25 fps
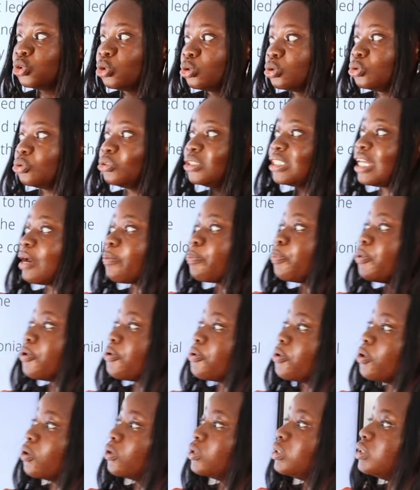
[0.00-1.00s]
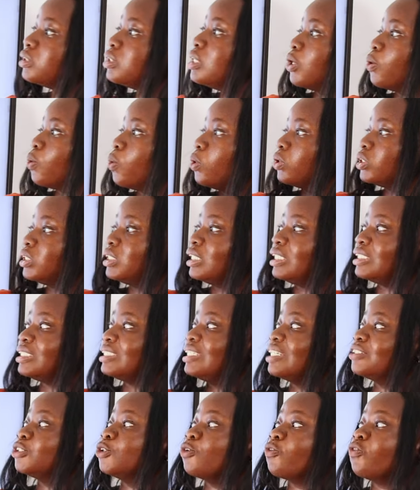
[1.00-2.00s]
So during that period, there was a
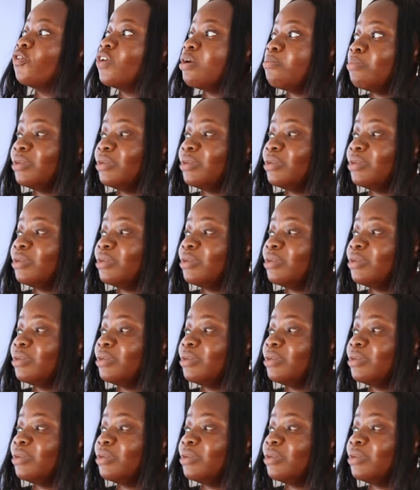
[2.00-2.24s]
state of